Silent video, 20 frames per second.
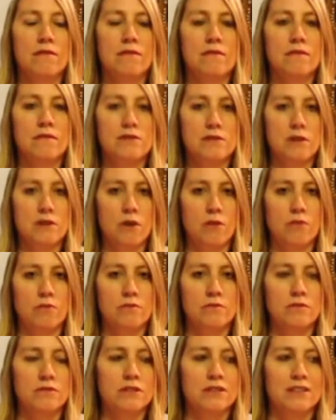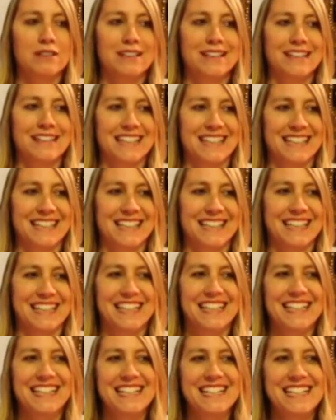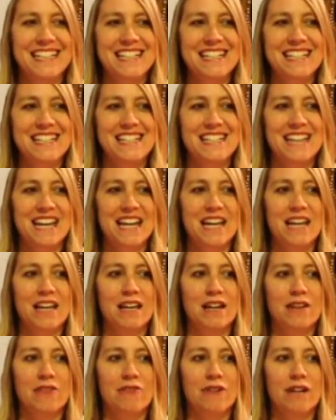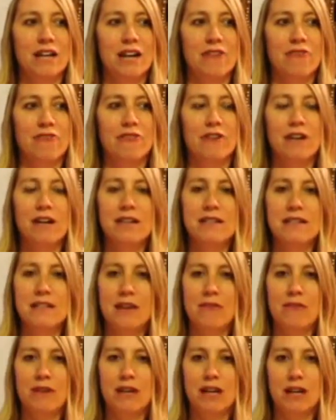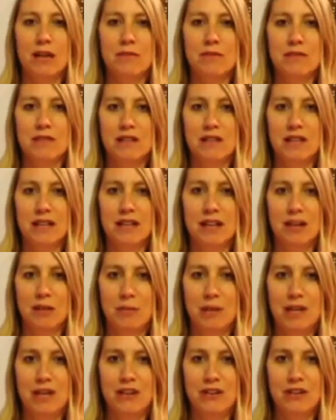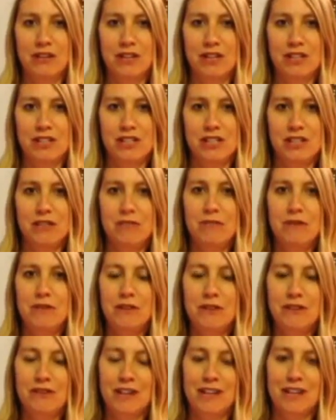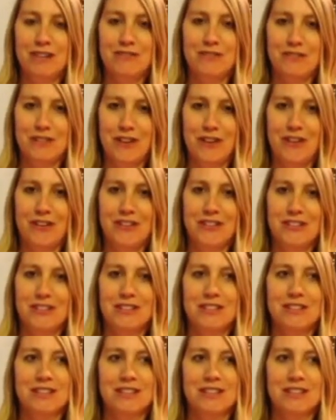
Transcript: So just take whatever I say when it comes to any kind of medical issue with a grain of salt.